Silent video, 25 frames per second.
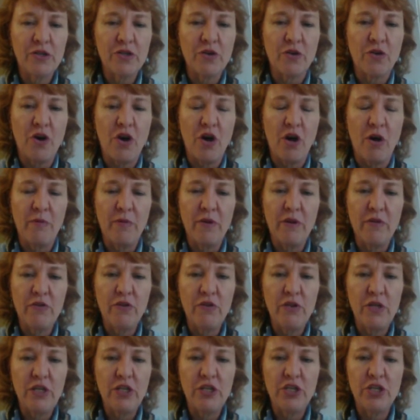so call me if
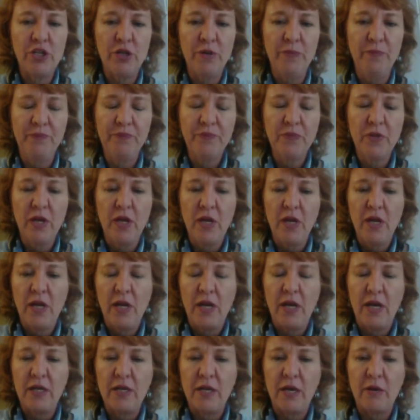you need to.
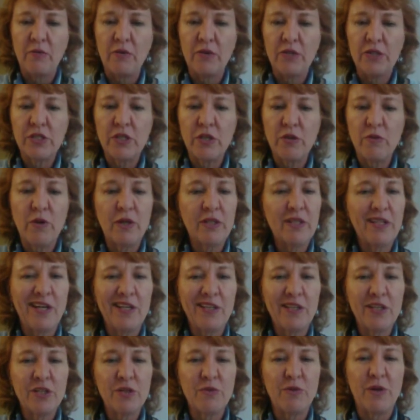And I will see you
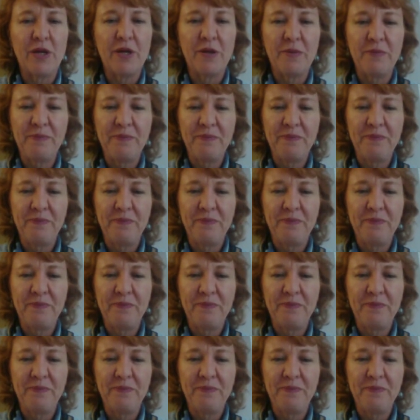online this week.